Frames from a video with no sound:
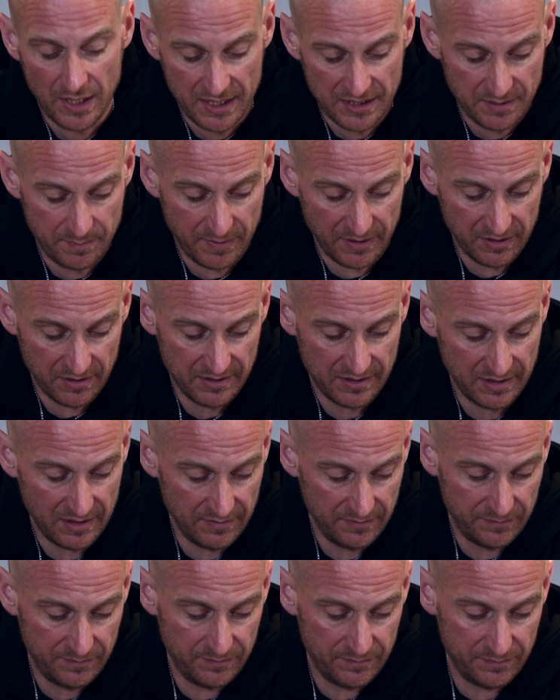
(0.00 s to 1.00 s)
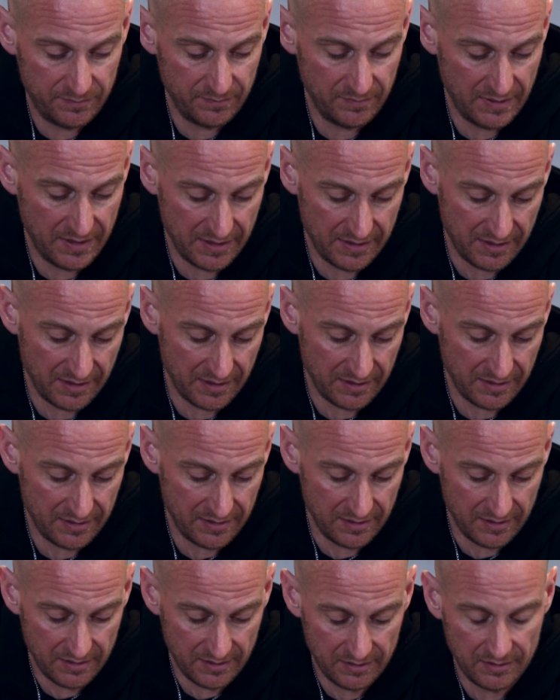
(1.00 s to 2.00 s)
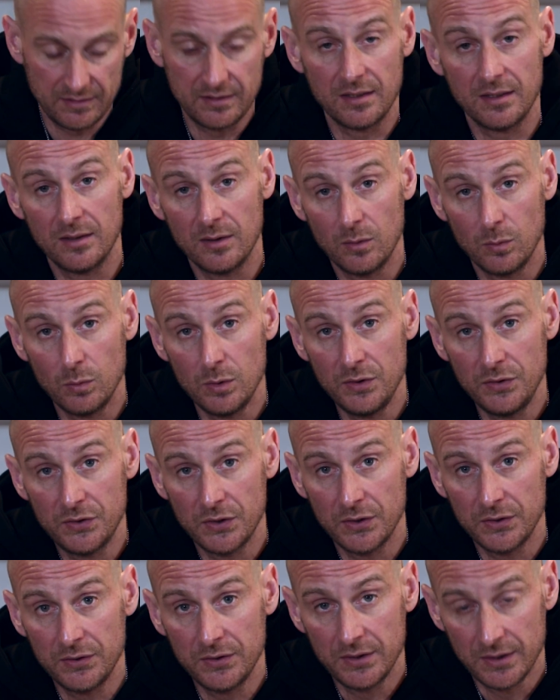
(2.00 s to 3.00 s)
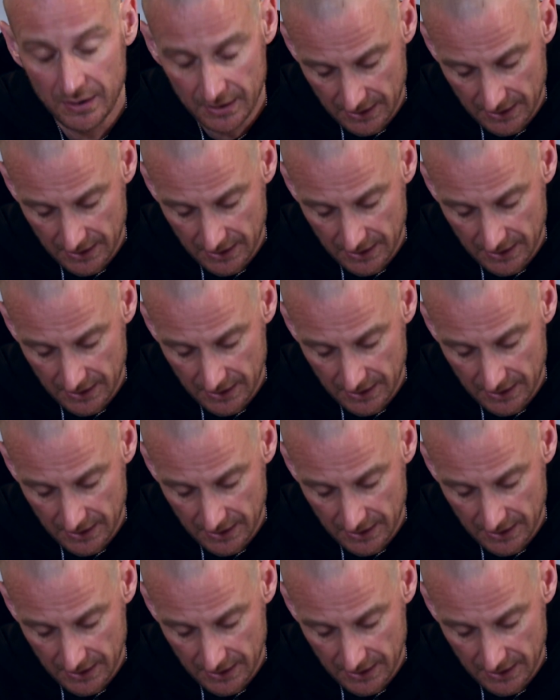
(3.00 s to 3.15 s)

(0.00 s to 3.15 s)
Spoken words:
It's because if the wonton